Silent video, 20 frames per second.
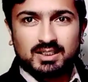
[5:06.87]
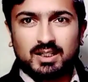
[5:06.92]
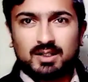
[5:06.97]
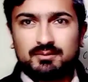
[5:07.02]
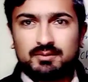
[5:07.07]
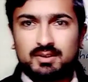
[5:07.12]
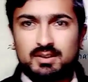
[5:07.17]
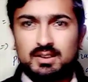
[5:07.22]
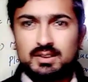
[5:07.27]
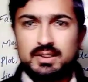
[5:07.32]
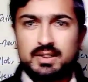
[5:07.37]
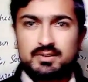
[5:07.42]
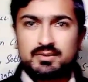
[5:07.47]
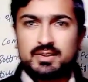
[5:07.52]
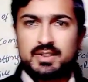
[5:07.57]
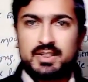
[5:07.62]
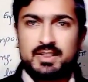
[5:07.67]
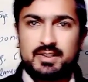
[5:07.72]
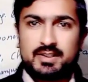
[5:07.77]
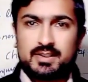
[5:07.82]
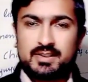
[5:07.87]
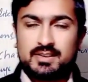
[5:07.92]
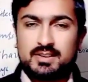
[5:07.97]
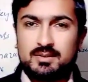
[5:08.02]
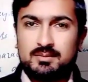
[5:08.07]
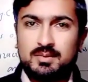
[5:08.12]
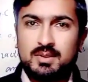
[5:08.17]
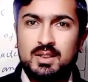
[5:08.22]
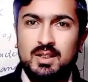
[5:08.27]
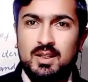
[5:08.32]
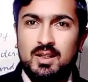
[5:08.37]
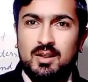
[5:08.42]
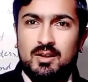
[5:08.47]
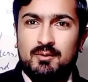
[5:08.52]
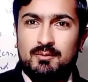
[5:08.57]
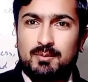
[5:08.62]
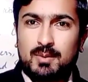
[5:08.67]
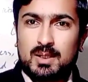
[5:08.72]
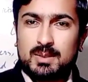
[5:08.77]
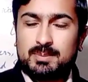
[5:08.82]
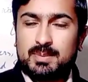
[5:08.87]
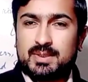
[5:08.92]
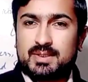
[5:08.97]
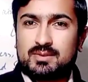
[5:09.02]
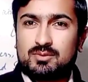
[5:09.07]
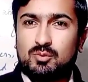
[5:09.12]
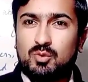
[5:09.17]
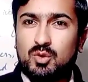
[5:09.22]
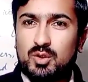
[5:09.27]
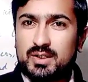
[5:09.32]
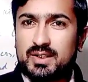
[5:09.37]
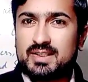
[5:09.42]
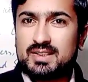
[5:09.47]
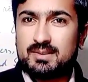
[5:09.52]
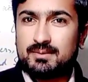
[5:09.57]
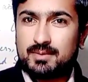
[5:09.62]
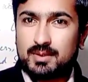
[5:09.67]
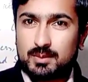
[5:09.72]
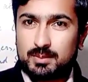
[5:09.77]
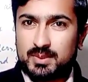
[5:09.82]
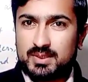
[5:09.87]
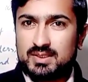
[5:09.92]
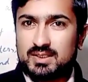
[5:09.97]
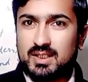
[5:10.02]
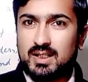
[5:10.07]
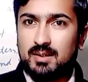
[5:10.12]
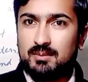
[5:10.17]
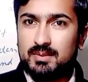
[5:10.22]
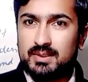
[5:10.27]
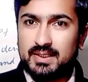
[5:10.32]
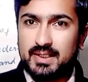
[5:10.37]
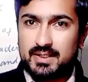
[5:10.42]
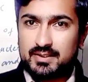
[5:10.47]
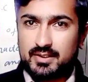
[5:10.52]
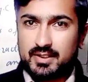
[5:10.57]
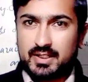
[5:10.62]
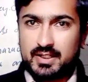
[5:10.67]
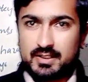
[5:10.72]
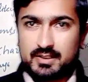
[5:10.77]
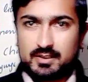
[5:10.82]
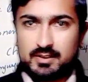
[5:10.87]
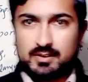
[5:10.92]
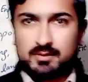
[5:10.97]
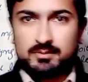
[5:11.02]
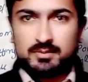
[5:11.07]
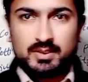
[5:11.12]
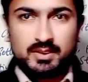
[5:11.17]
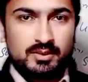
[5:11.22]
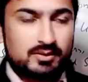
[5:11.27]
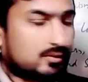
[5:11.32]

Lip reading: of literary criticism. Purpose. What is the purpose of literary criticism?